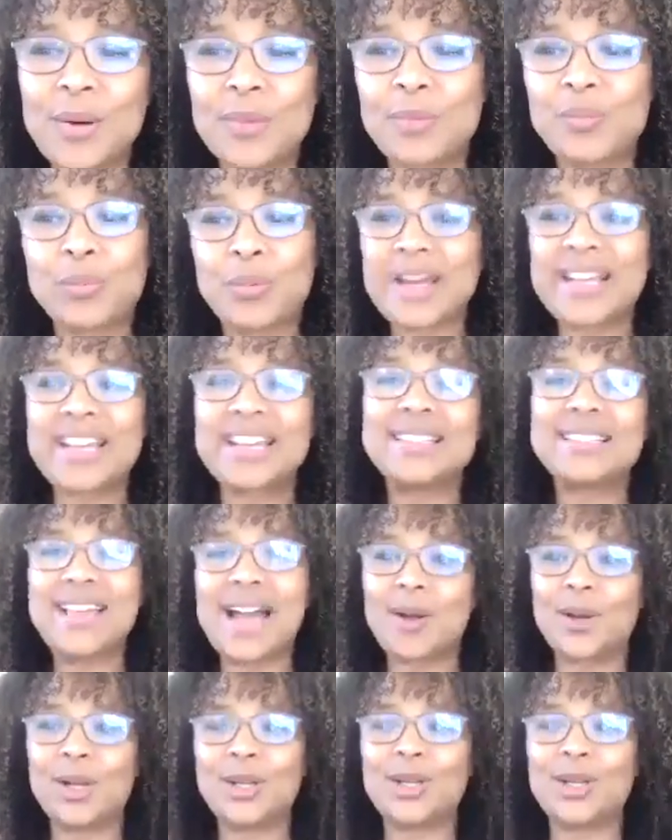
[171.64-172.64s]
break it
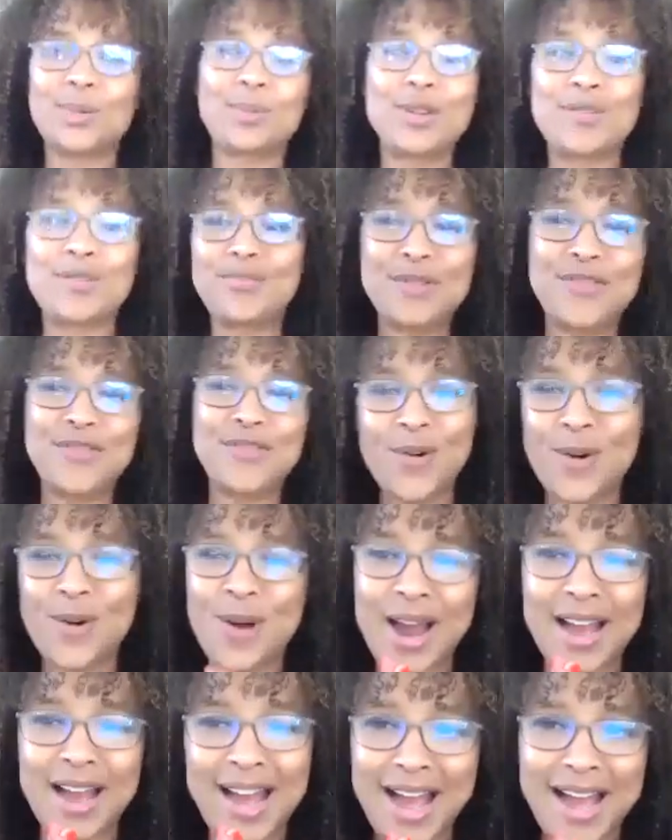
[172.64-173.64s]
down a little bit before
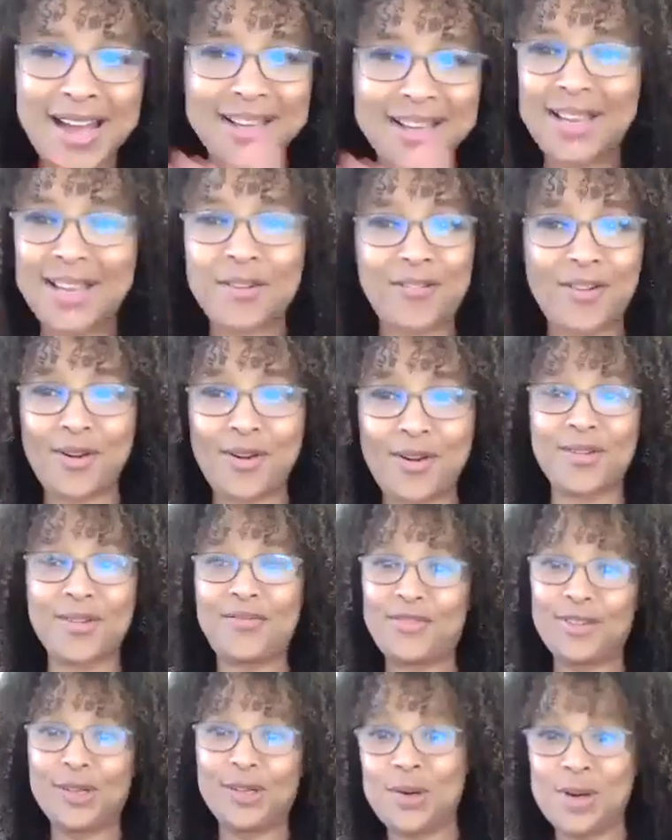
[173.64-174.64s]
I give her the
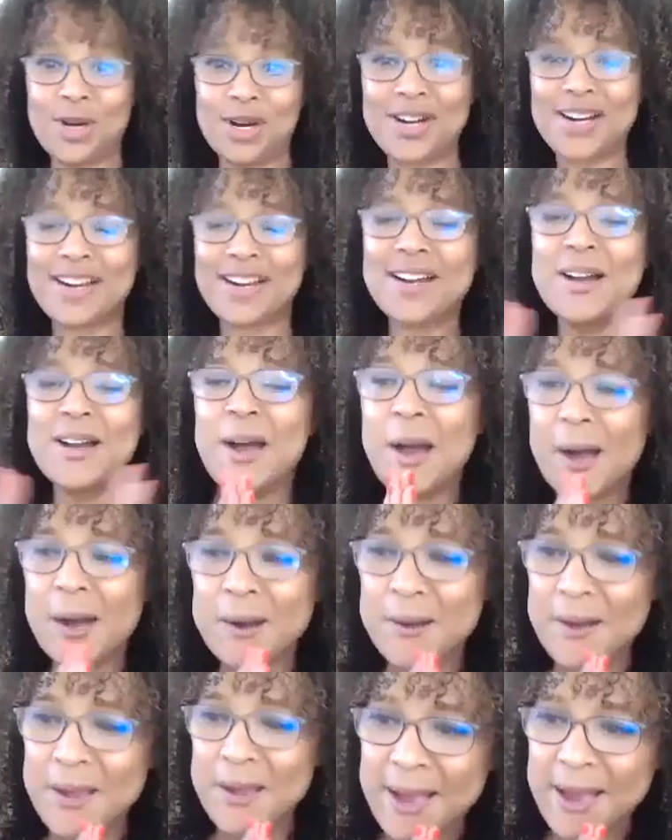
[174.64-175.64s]
floor.
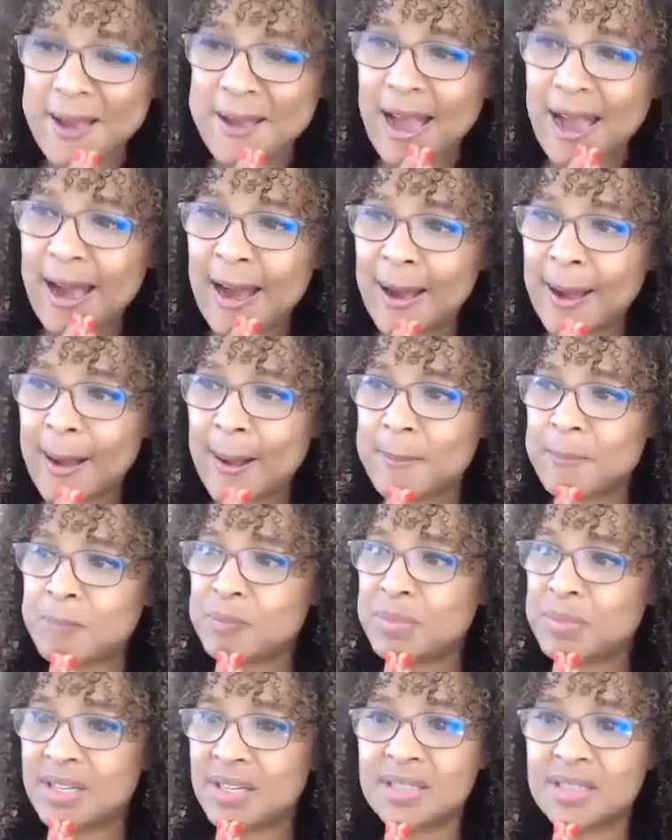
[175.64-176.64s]
Okay,
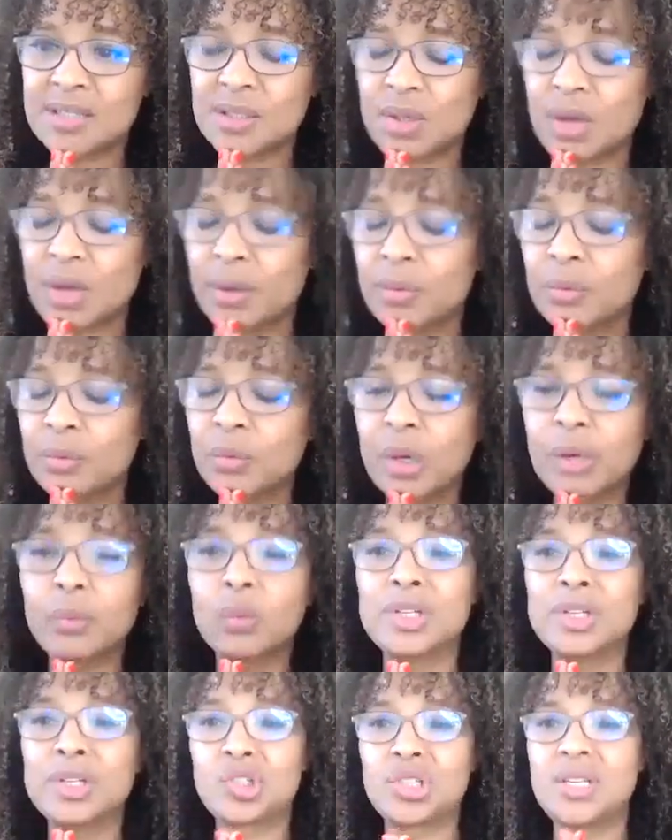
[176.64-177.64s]
because
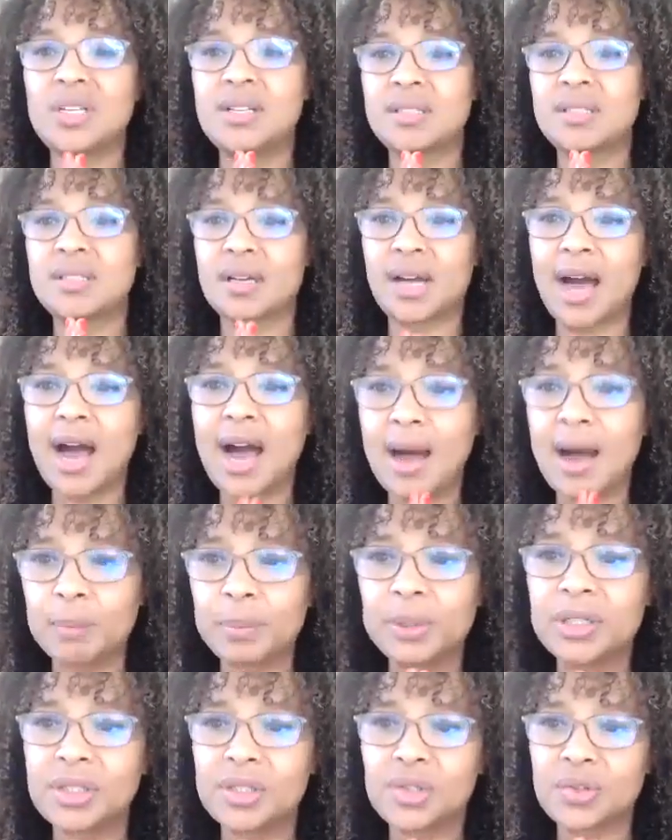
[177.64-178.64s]
what she's
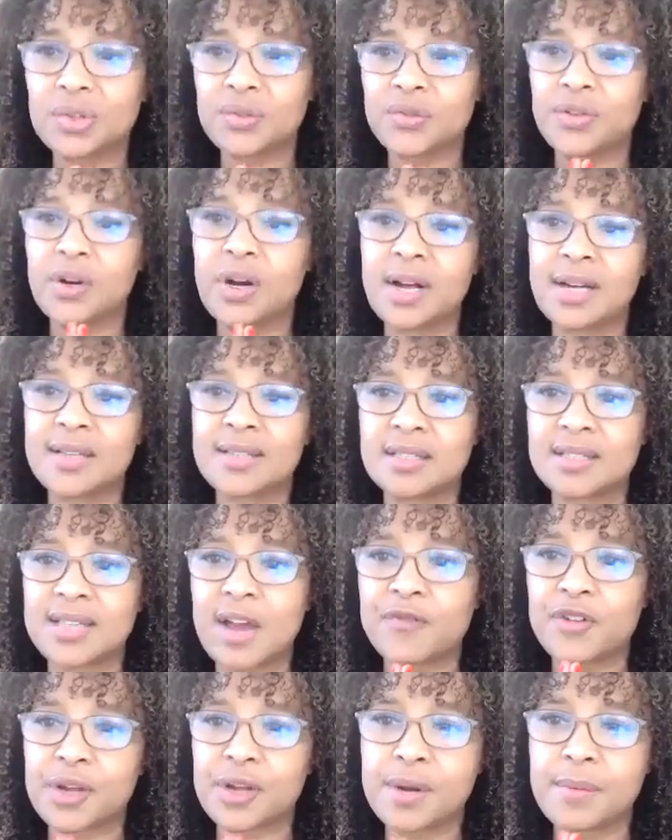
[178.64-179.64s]
accomplished for us as
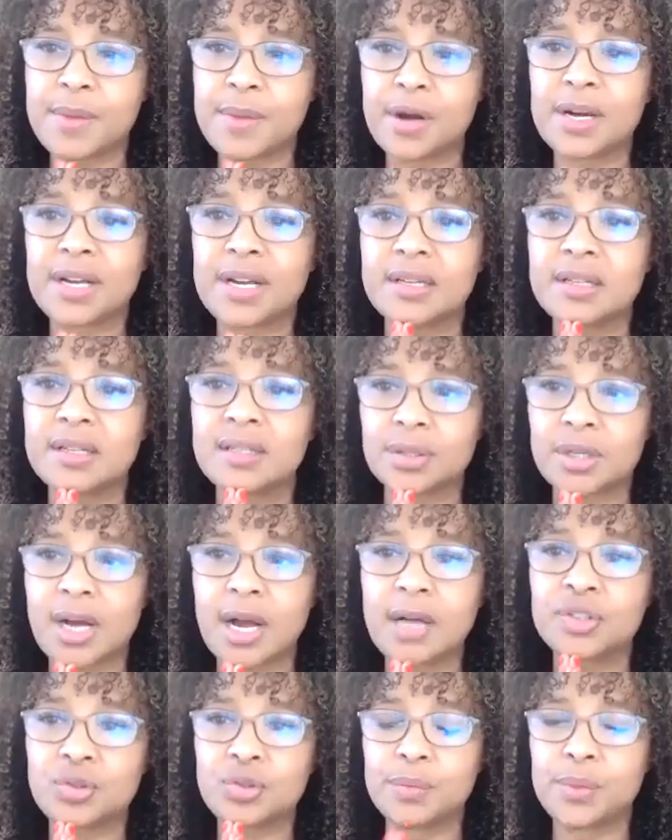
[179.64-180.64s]
African Americans, her
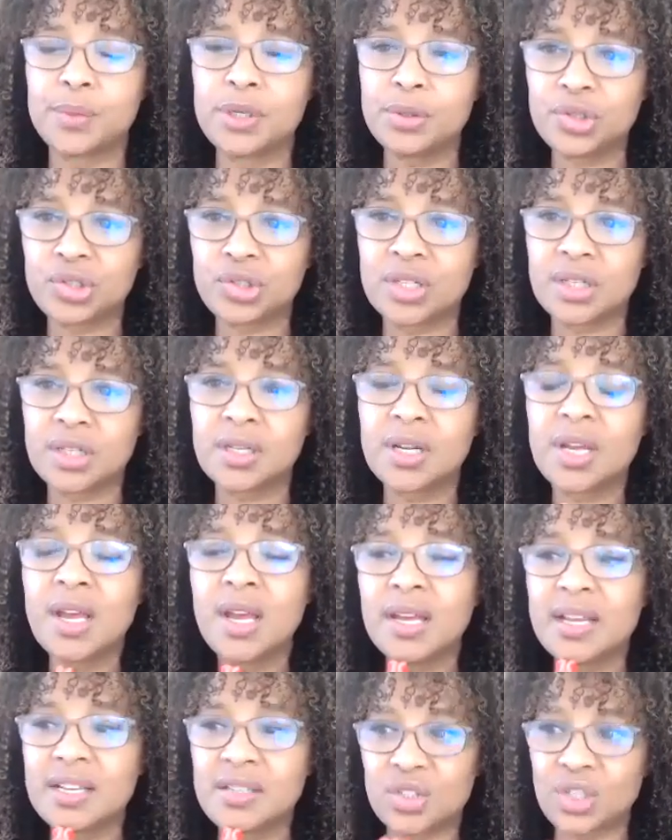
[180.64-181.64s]
contribution
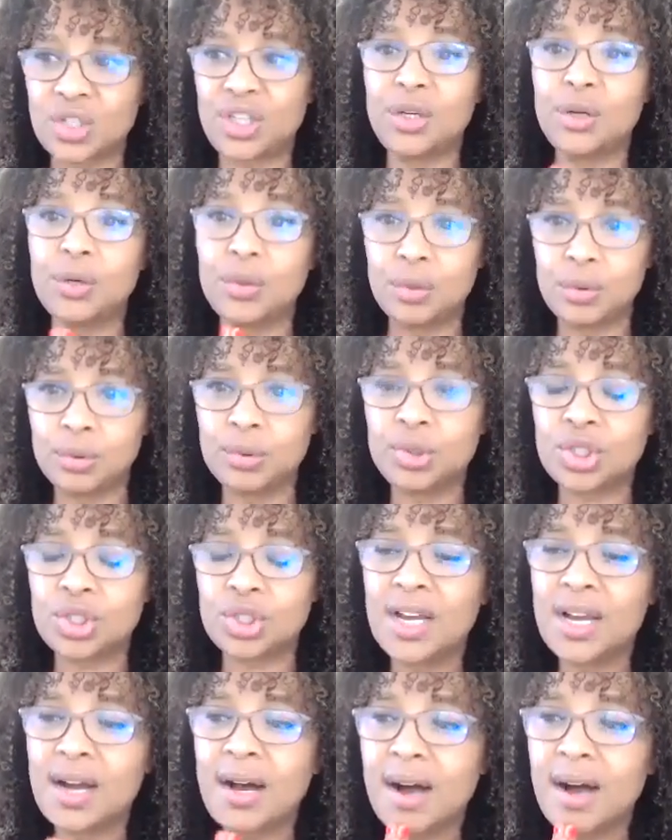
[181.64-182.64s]
is huge,
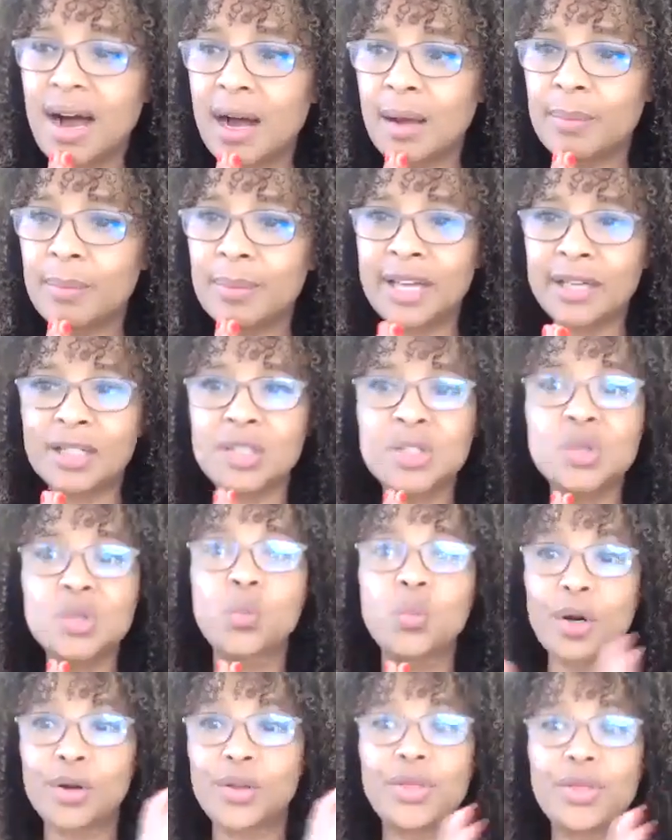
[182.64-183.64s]
and it's
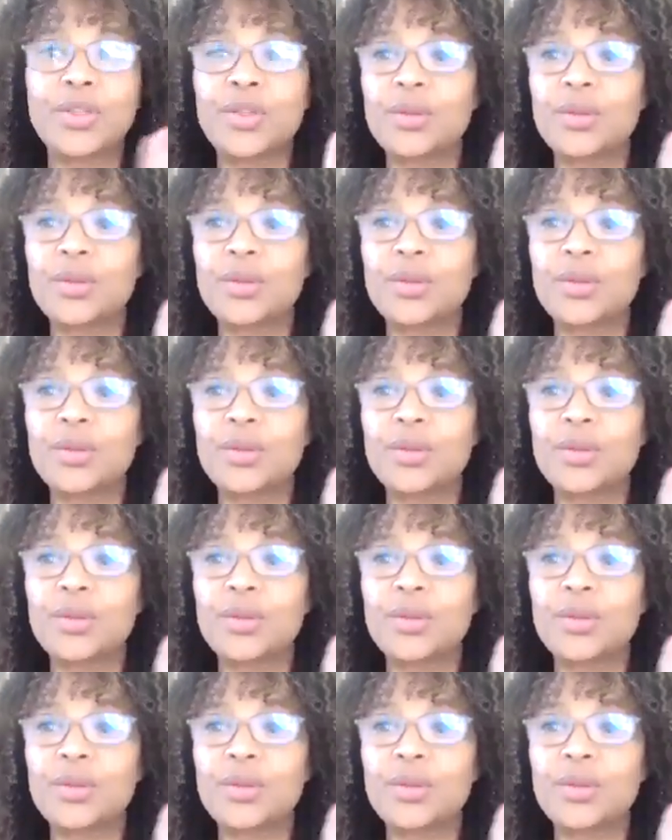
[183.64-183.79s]
worth